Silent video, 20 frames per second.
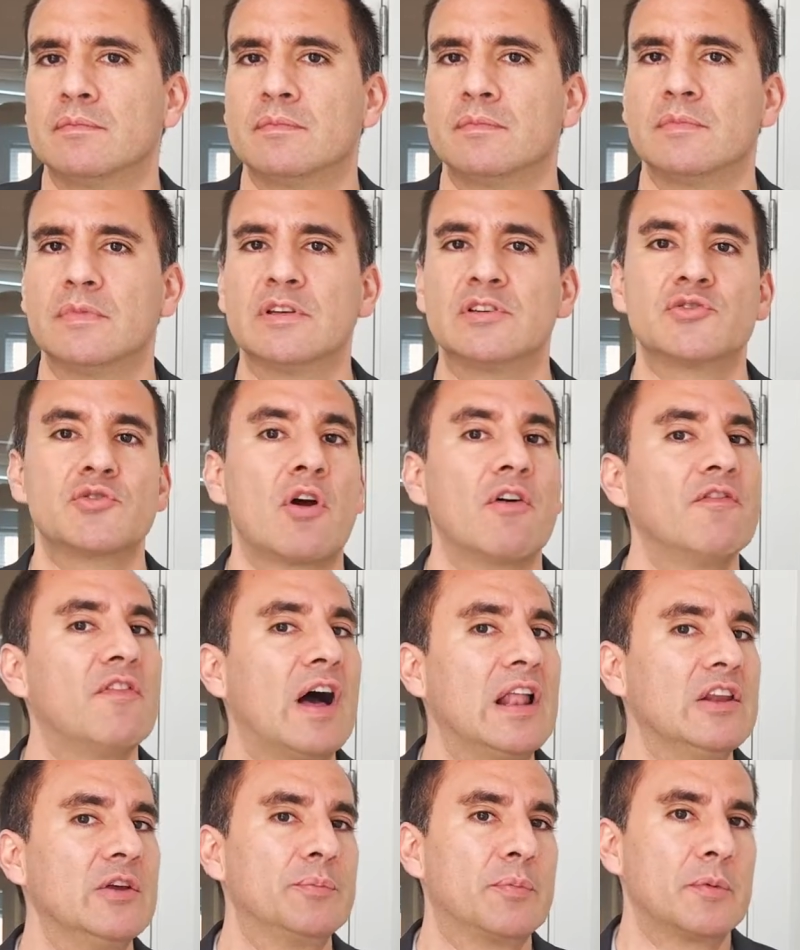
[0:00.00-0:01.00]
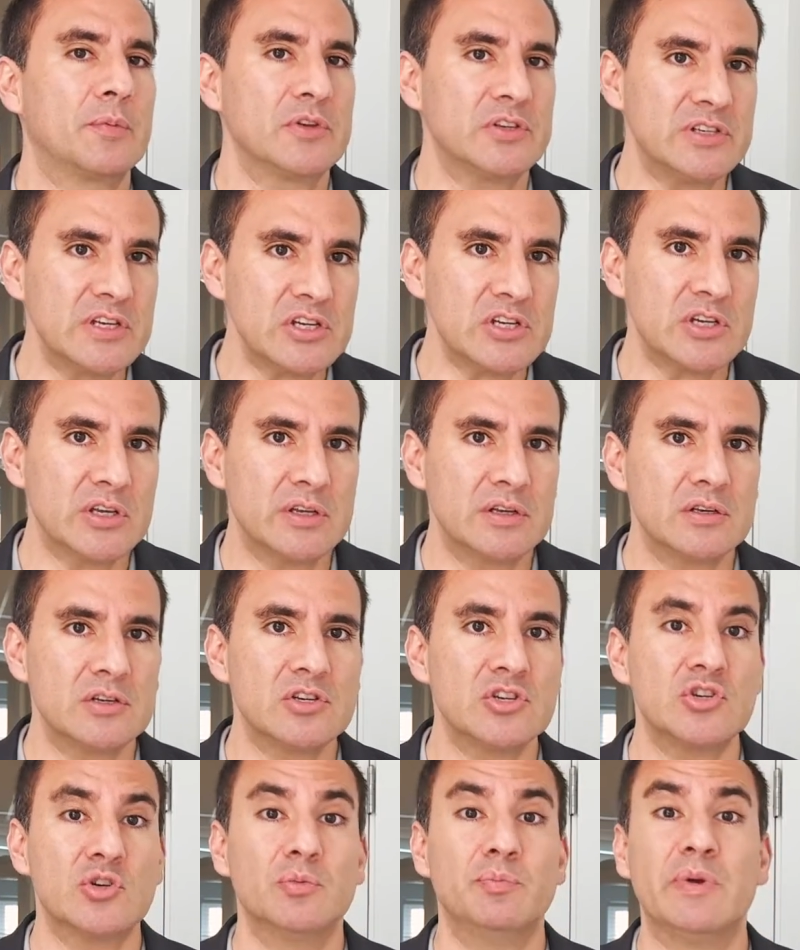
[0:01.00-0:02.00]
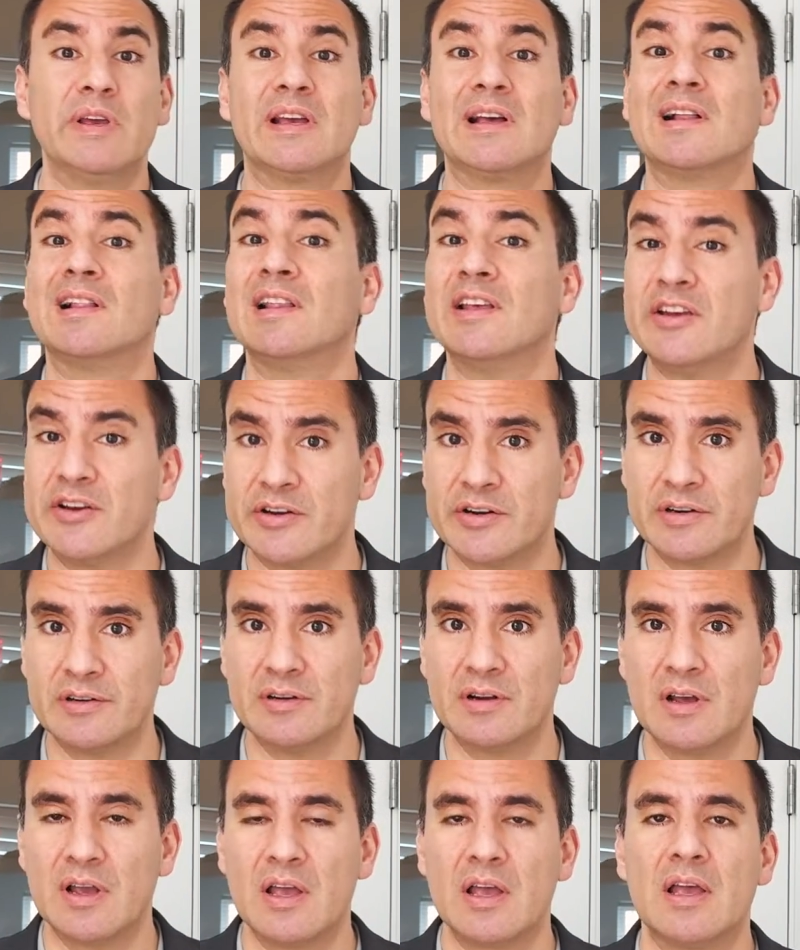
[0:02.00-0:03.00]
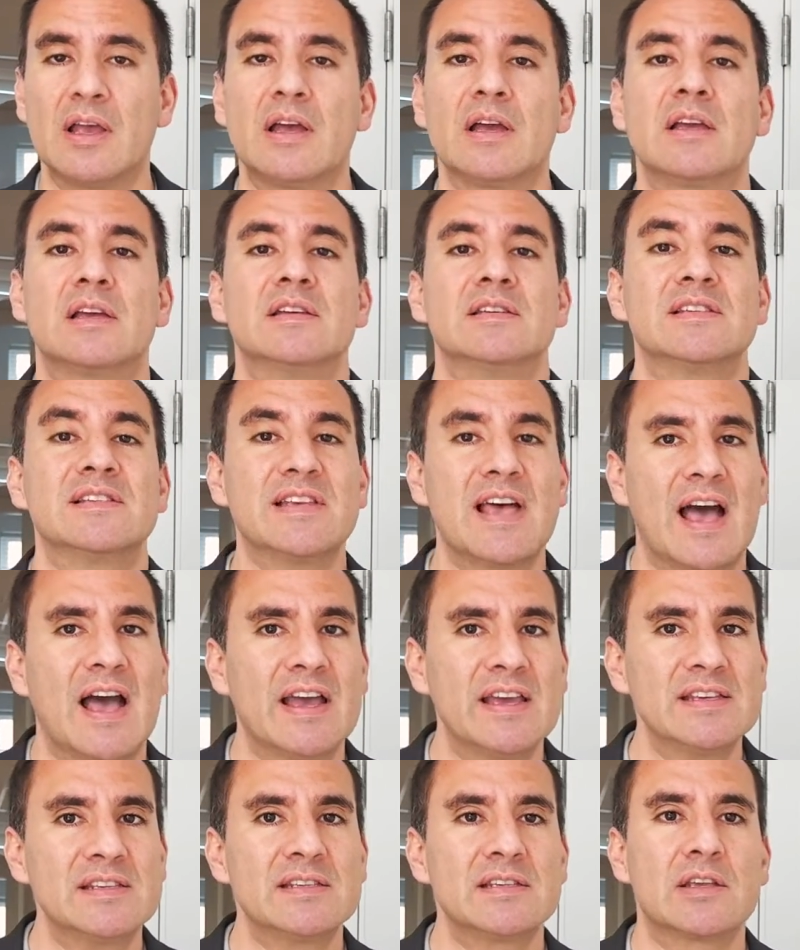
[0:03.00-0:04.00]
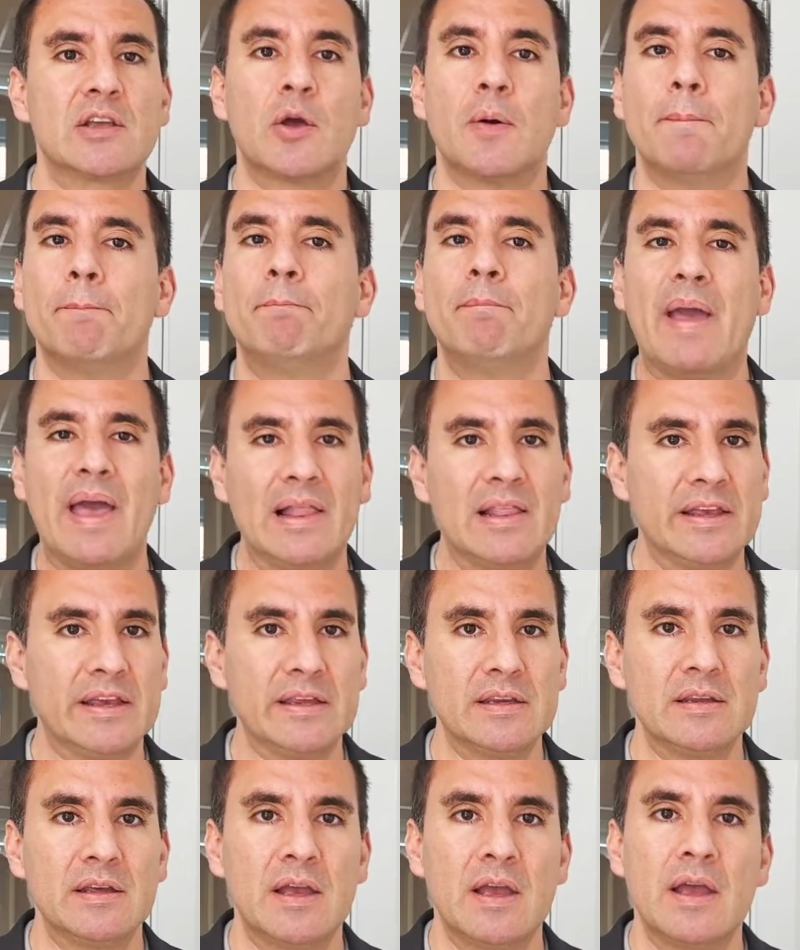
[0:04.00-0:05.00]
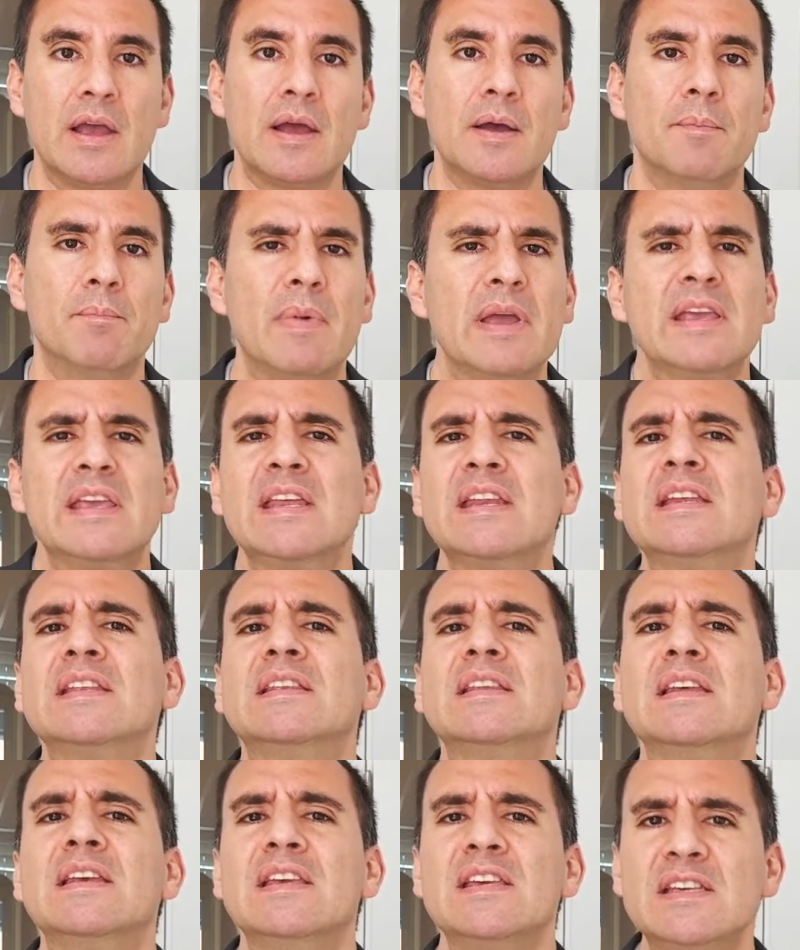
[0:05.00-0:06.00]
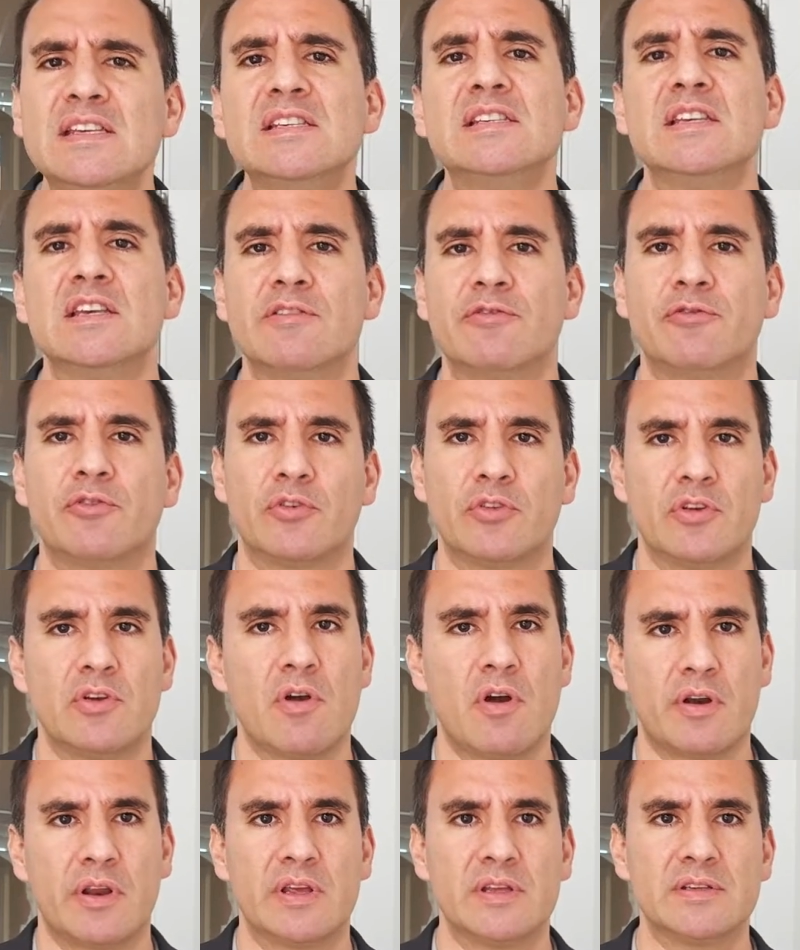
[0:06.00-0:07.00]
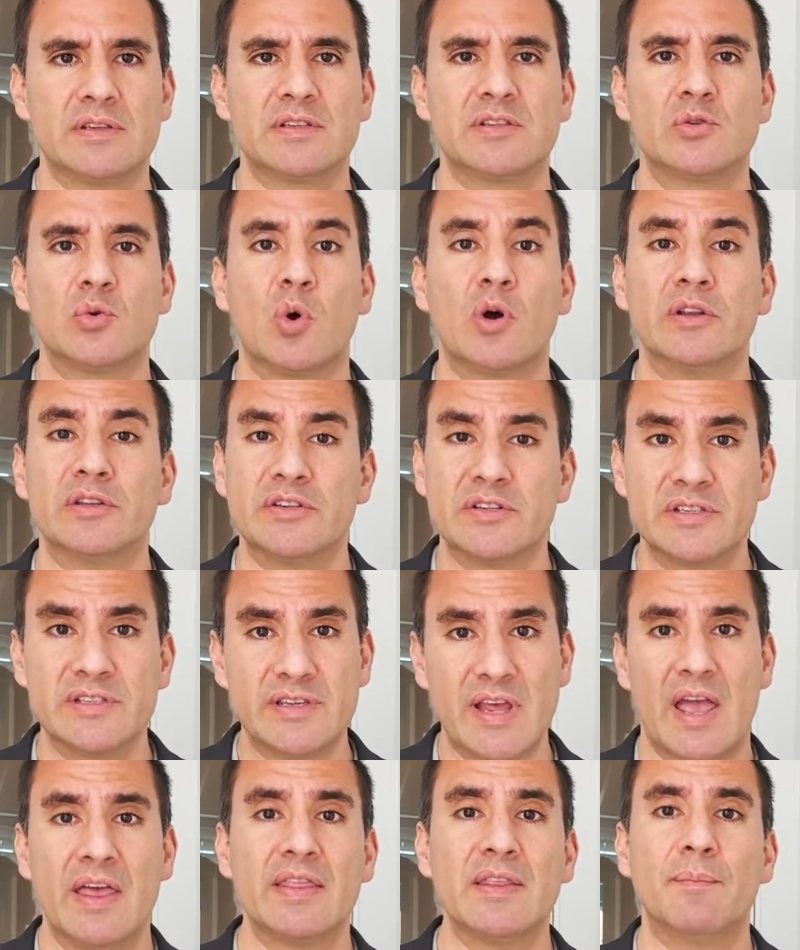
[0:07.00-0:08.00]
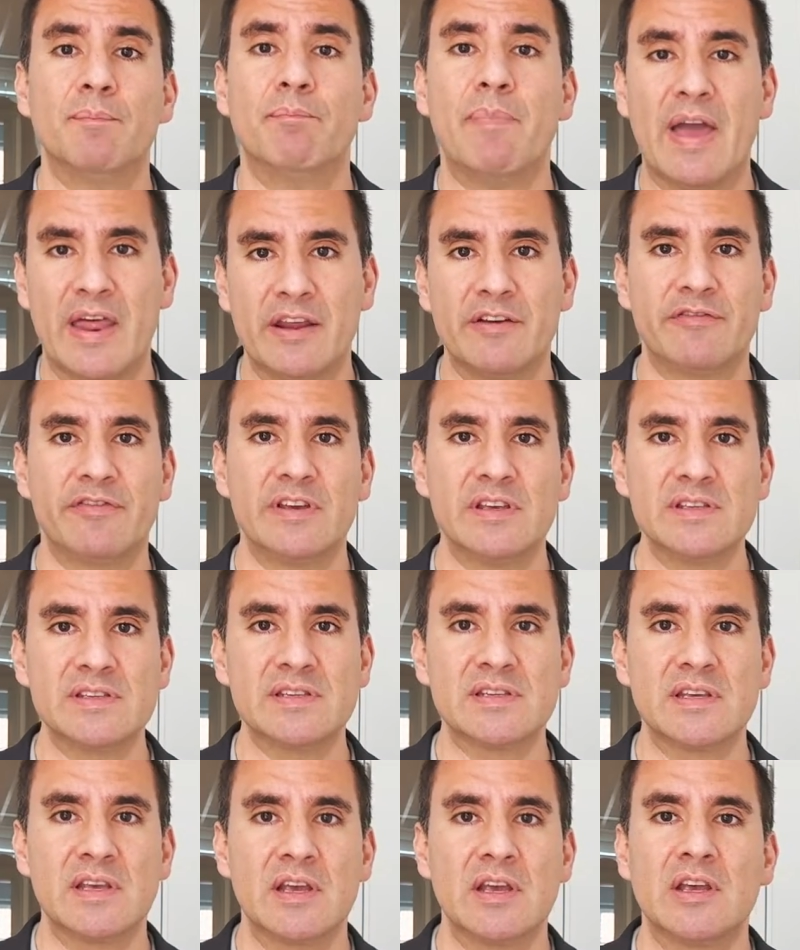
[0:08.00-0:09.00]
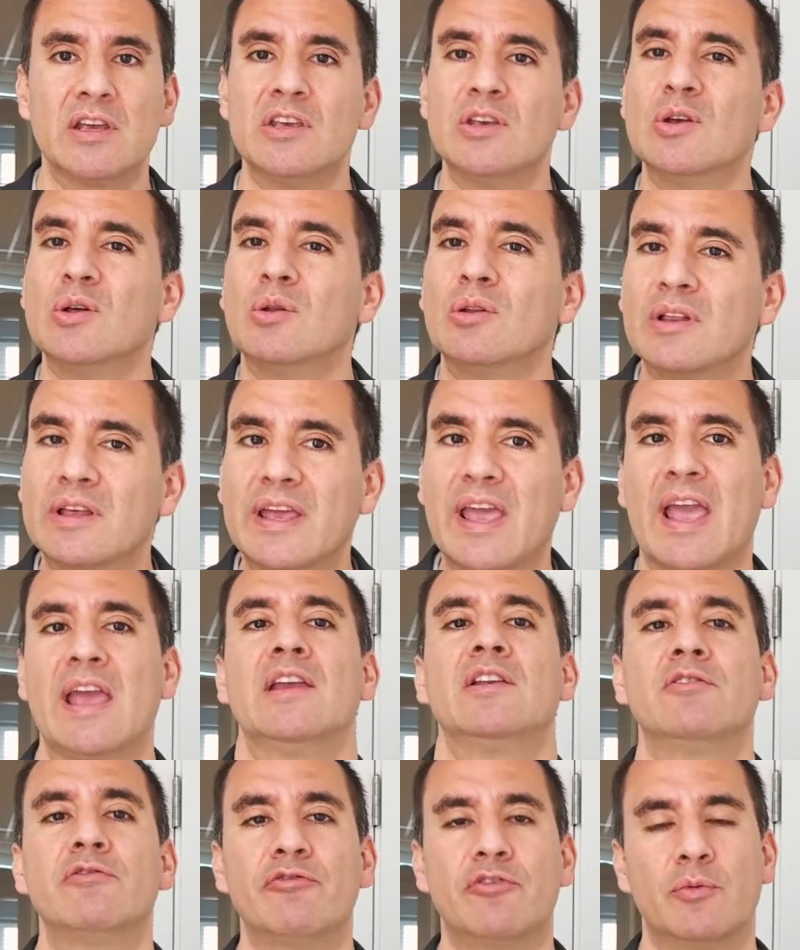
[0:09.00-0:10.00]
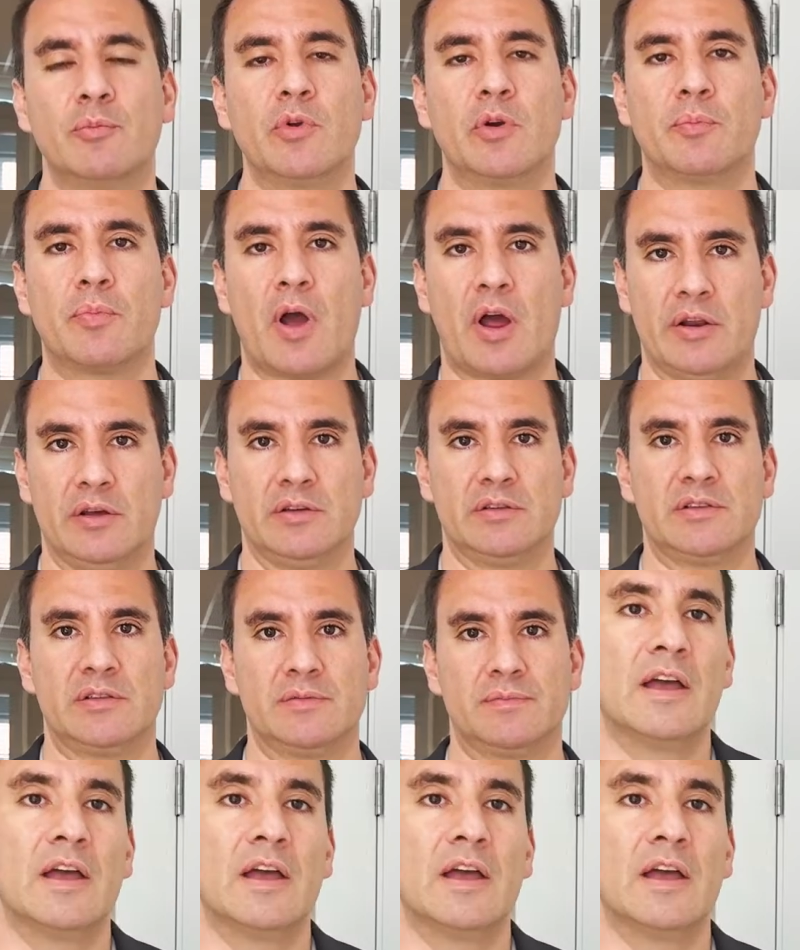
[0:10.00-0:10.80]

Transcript: A strong value proposition should be clear, concise, compelling, making it easy for the audience to understand the benefits you'll gain from your product.